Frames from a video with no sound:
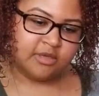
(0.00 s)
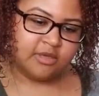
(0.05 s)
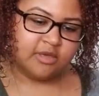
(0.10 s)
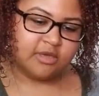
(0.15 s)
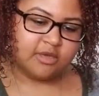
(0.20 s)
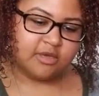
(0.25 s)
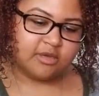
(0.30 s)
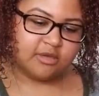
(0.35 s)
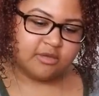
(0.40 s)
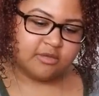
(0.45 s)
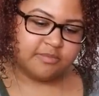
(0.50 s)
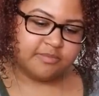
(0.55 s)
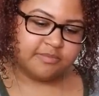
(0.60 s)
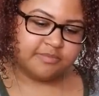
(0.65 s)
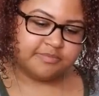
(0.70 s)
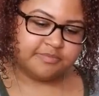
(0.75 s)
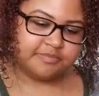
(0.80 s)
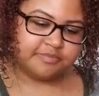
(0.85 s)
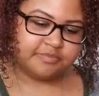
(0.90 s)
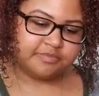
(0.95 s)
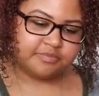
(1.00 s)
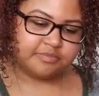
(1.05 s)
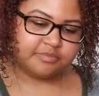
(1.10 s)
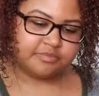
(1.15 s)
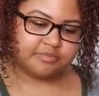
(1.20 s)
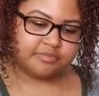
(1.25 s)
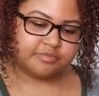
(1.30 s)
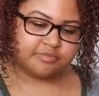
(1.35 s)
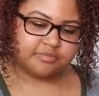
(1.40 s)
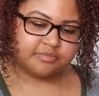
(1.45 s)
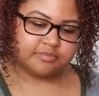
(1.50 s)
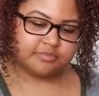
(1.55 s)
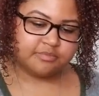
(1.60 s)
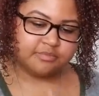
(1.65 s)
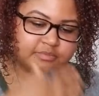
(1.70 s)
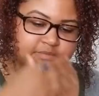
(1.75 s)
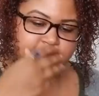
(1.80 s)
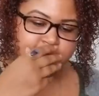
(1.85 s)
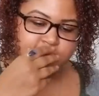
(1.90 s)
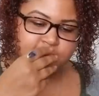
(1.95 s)

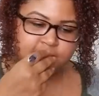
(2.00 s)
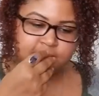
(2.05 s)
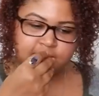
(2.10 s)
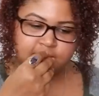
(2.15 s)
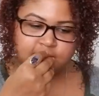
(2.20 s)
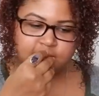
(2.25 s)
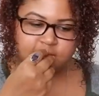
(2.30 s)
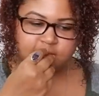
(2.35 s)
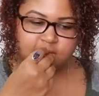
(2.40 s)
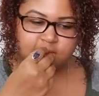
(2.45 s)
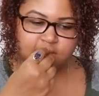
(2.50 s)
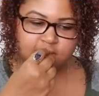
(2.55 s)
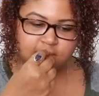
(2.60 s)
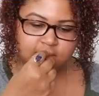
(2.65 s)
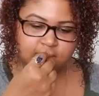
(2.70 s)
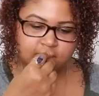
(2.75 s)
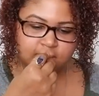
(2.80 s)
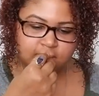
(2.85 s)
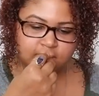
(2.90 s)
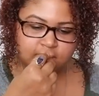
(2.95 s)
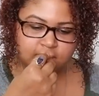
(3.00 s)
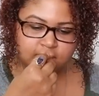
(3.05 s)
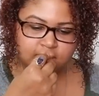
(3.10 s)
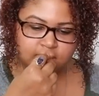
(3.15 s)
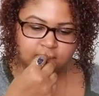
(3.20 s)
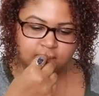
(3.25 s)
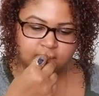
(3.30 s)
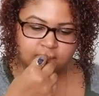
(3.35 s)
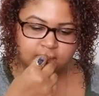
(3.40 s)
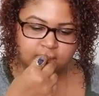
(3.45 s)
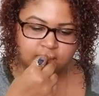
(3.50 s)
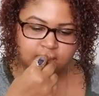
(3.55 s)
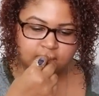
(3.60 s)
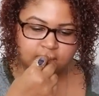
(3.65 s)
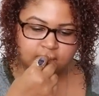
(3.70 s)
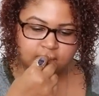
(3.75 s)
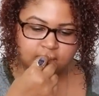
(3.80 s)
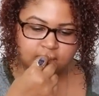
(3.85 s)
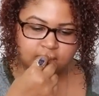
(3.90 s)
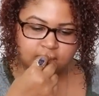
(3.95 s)

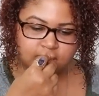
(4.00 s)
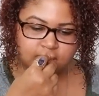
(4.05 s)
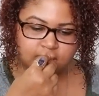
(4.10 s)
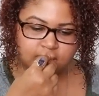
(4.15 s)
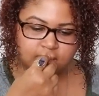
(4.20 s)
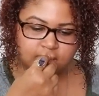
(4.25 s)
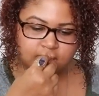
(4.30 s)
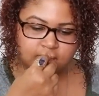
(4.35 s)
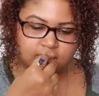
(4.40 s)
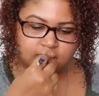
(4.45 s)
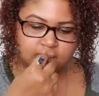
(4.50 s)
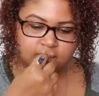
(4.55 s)
Nothing is said.